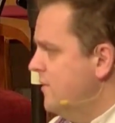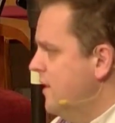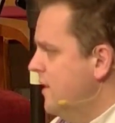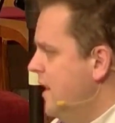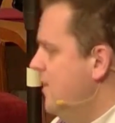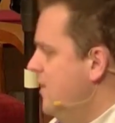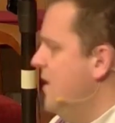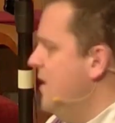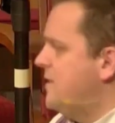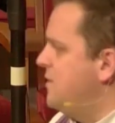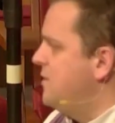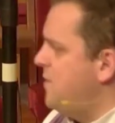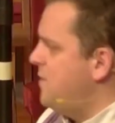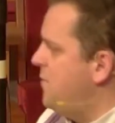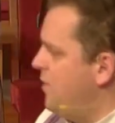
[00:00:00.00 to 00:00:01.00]
I don't like
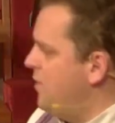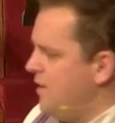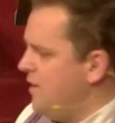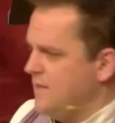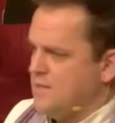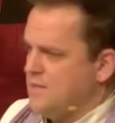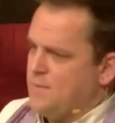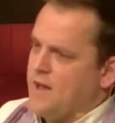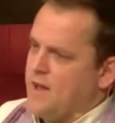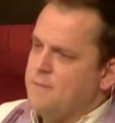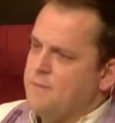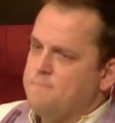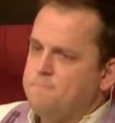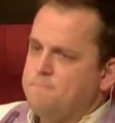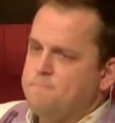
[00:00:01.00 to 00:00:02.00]
to be put on the
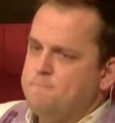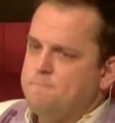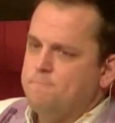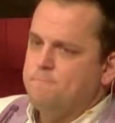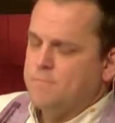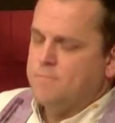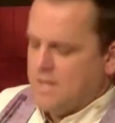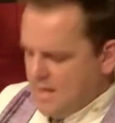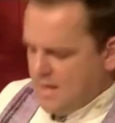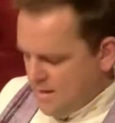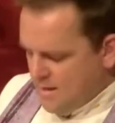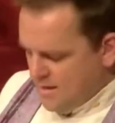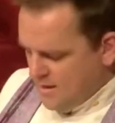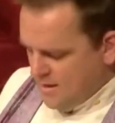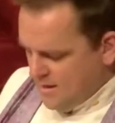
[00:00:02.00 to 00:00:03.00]
spot.
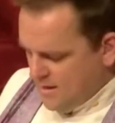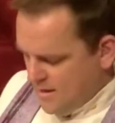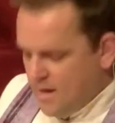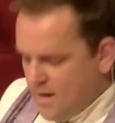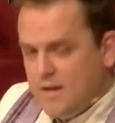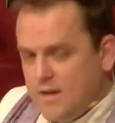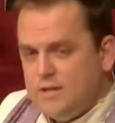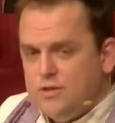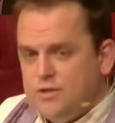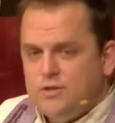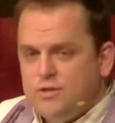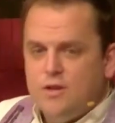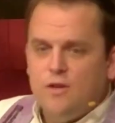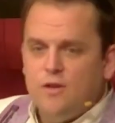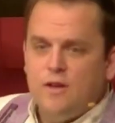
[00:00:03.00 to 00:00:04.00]
And I need you
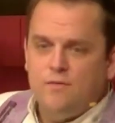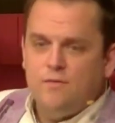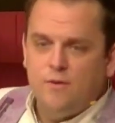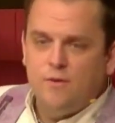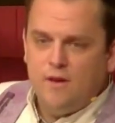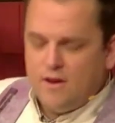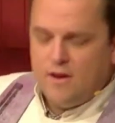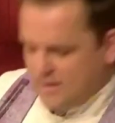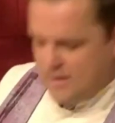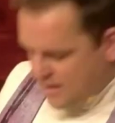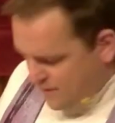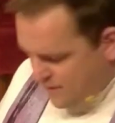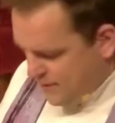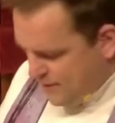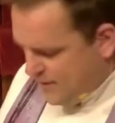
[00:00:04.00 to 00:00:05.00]
to know that if we're not
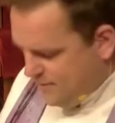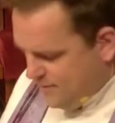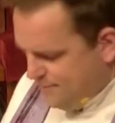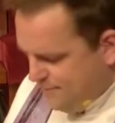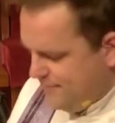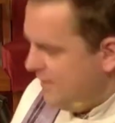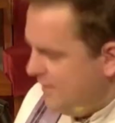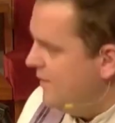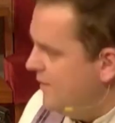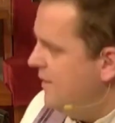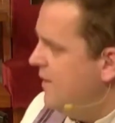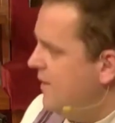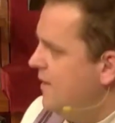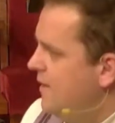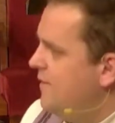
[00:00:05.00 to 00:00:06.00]
careful,
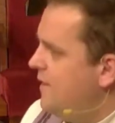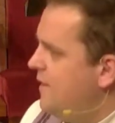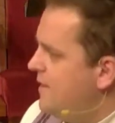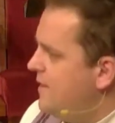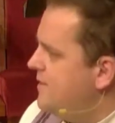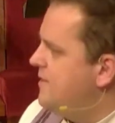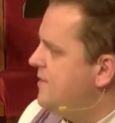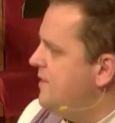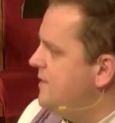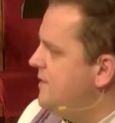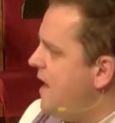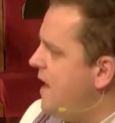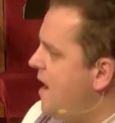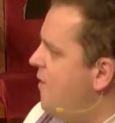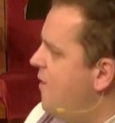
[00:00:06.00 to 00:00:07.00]
this is
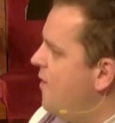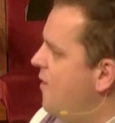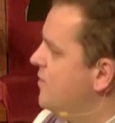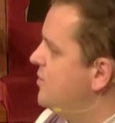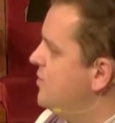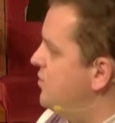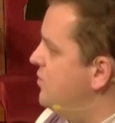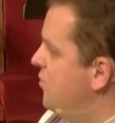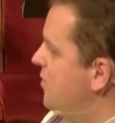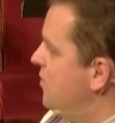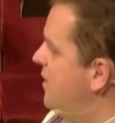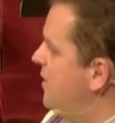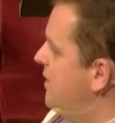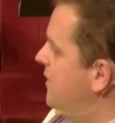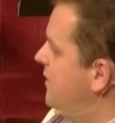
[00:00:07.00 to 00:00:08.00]
how our
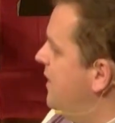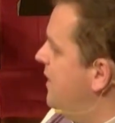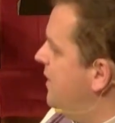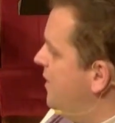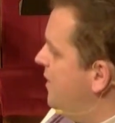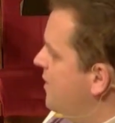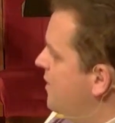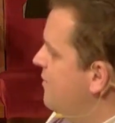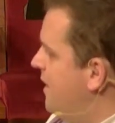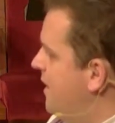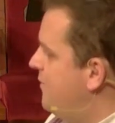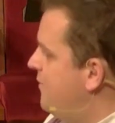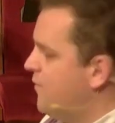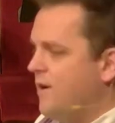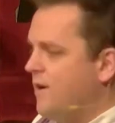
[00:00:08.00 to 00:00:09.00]
story that Gary
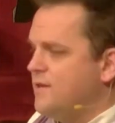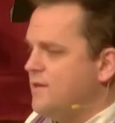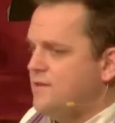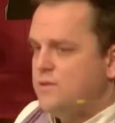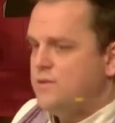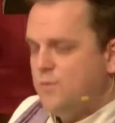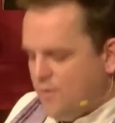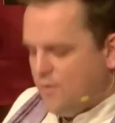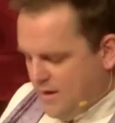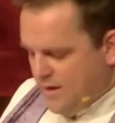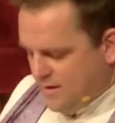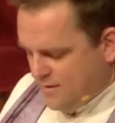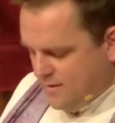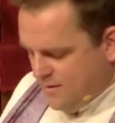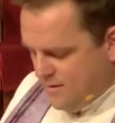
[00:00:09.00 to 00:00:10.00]
read for us this
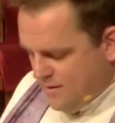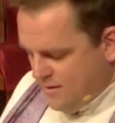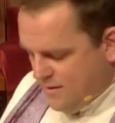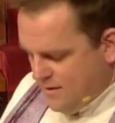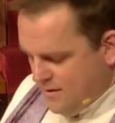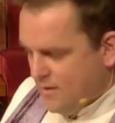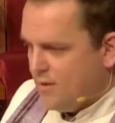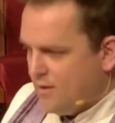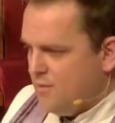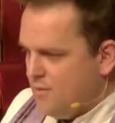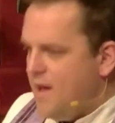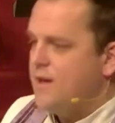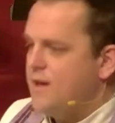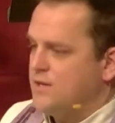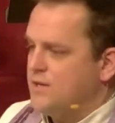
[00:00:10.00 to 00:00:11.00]
morning could
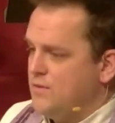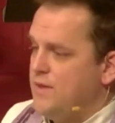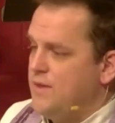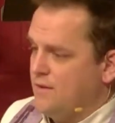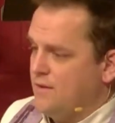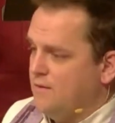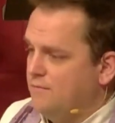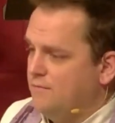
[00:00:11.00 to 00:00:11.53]
make us feel.